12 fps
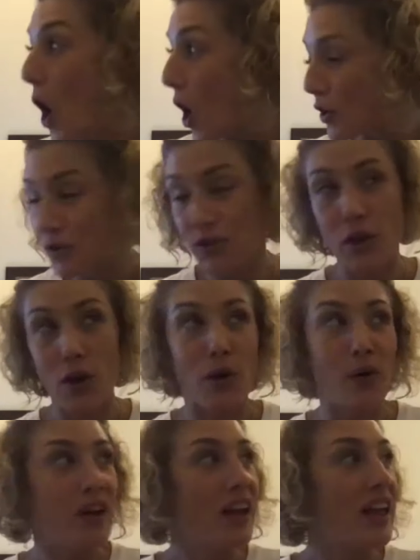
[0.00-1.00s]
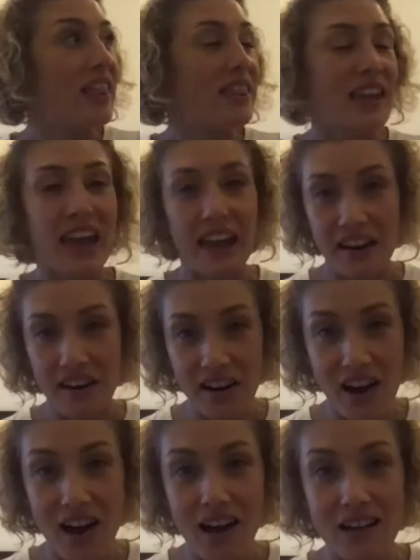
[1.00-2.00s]
Also, the air
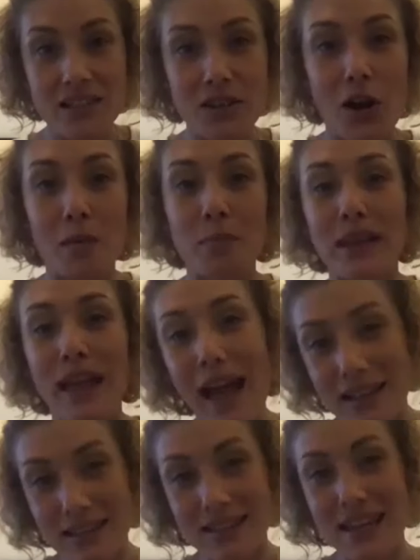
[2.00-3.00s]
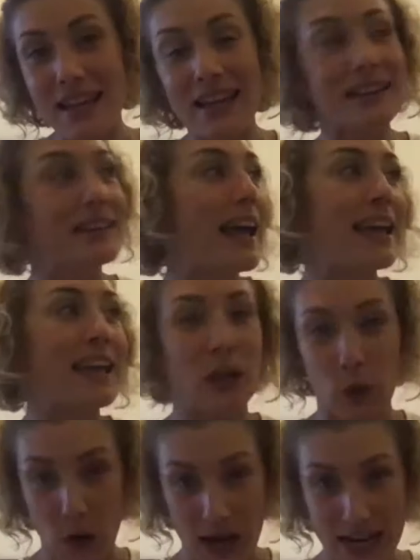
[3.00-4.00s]
cons are blasting like
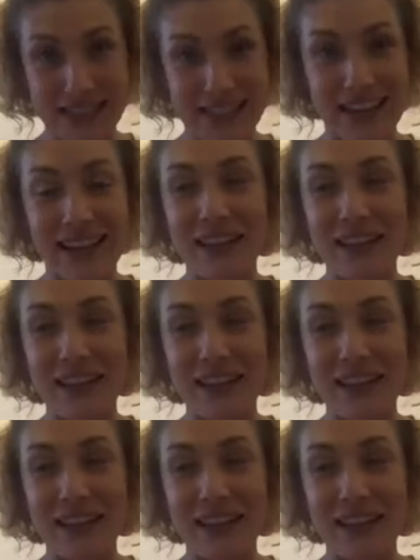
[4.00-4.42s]
crazy.